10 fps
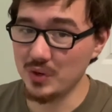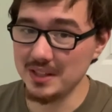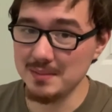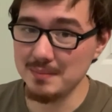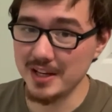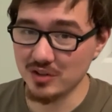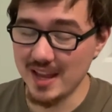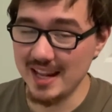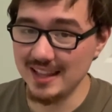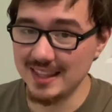really measure
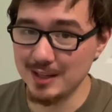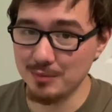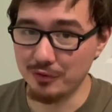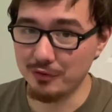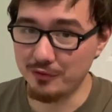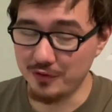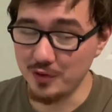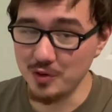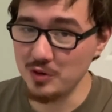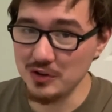anything but
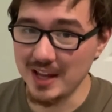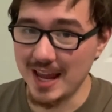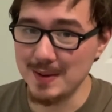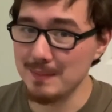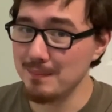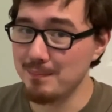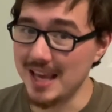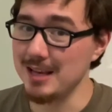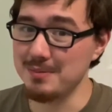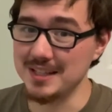food and
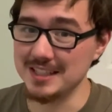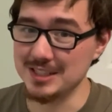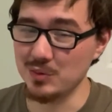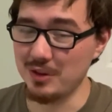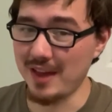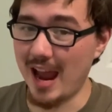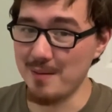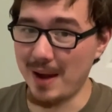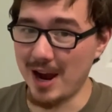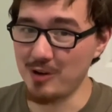babies with
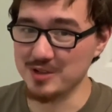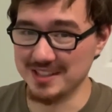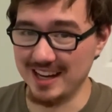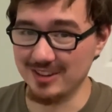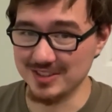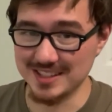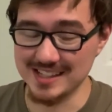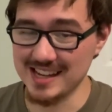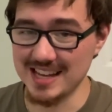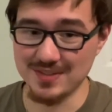pounds and
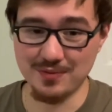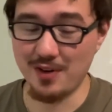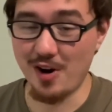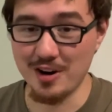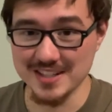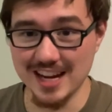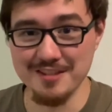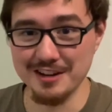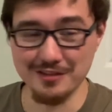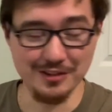ounces, as far as
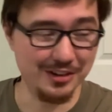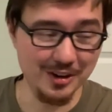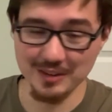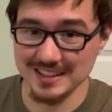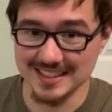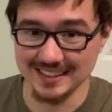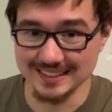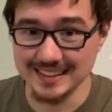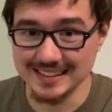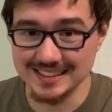I've ever noticed,
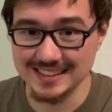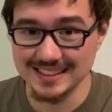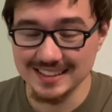at least.